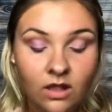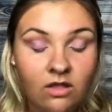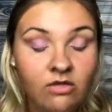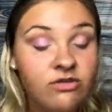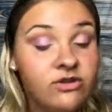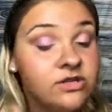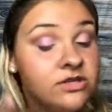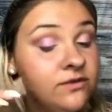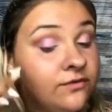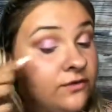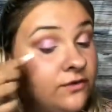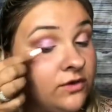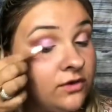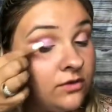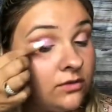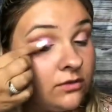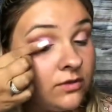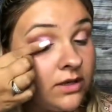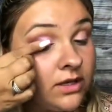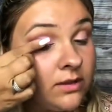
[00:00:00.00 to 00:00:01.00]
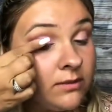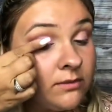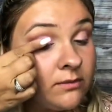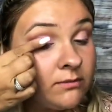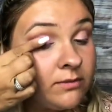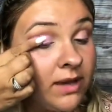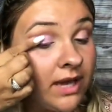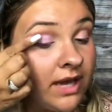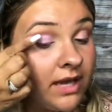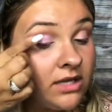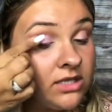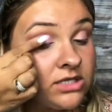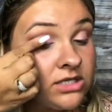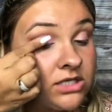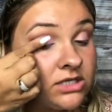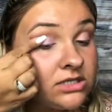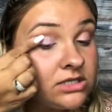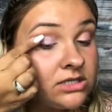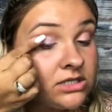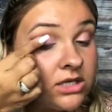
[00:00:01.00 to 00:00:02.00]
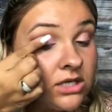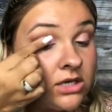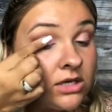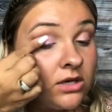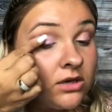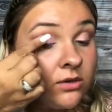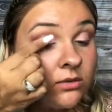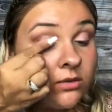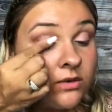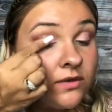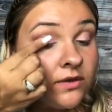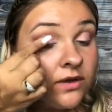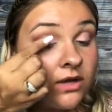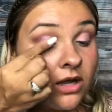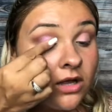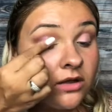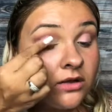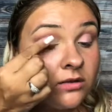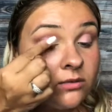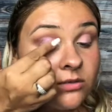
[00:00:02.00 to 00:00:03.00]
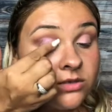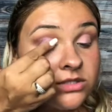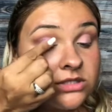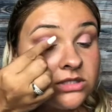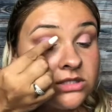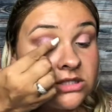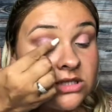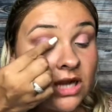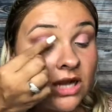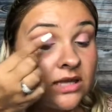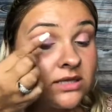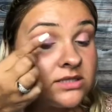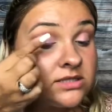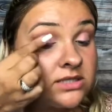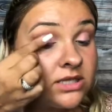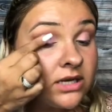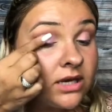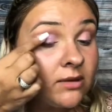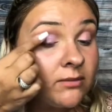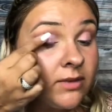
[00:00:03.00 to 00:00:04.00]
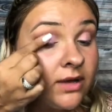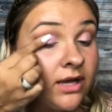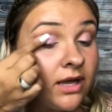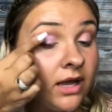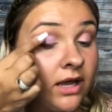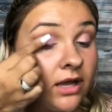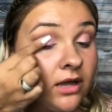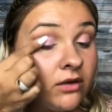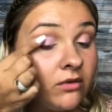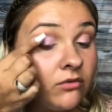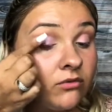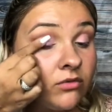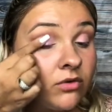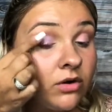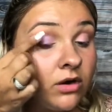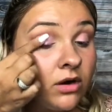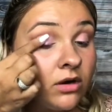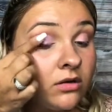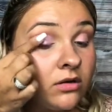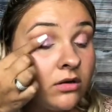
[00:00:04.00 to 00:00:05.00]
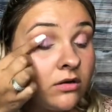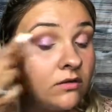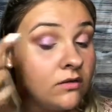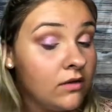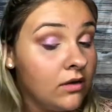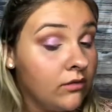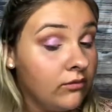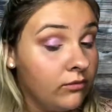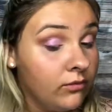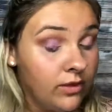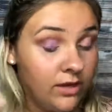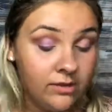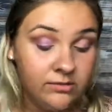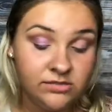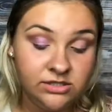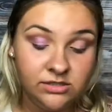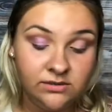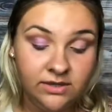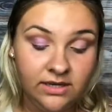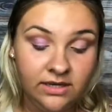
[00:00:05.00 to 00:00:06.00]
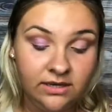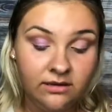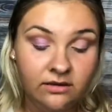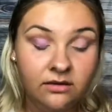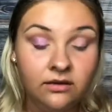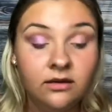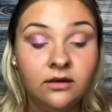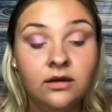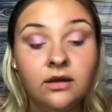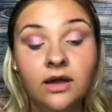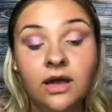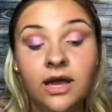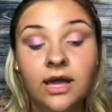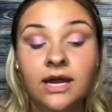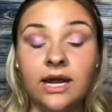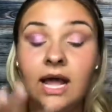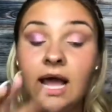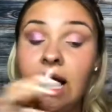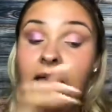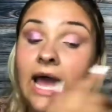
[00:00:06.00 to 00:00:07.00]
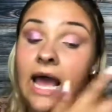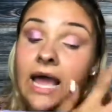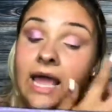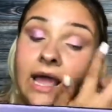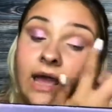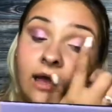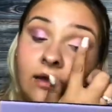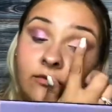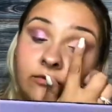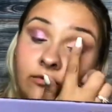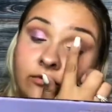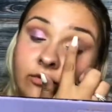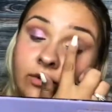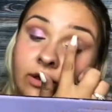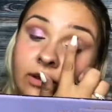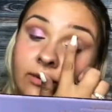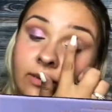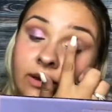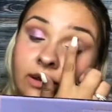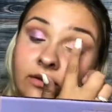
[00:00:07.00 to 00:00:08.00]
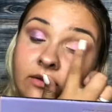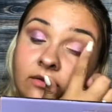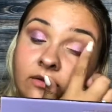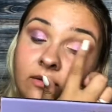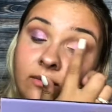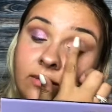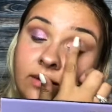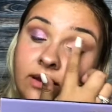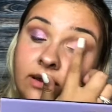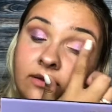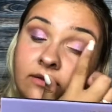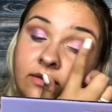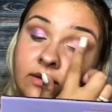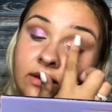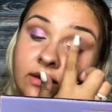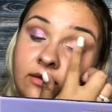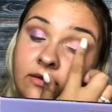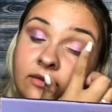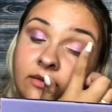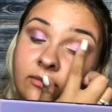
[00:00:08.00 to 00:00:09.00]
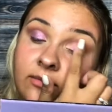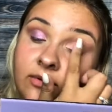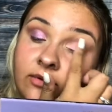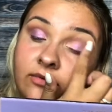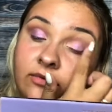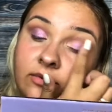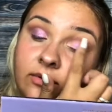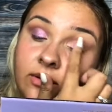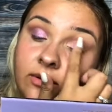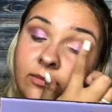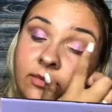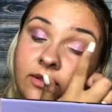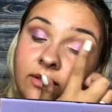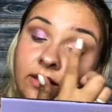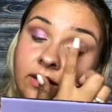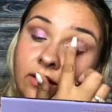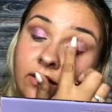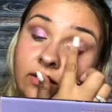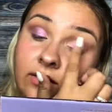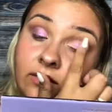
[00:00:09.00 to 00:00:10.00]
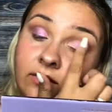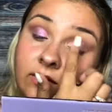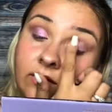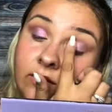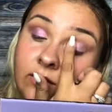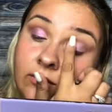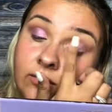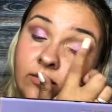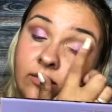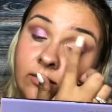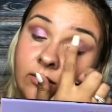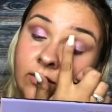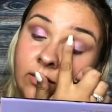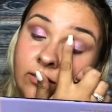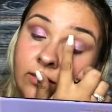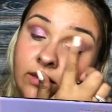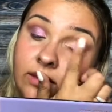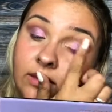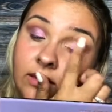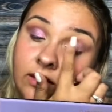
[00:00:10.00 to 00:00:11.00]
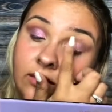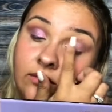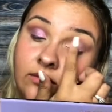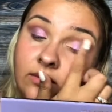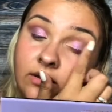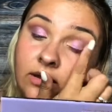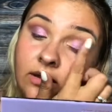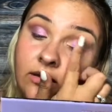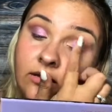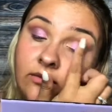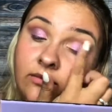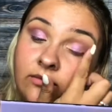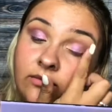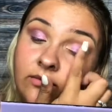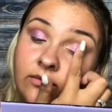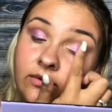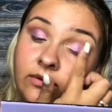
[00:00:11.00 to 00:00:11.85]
There's a few like patches where the color will just not stick on my eye regardless of what I'm doing. And I have dry patches on my eyes like I said before, but like this seems to be because of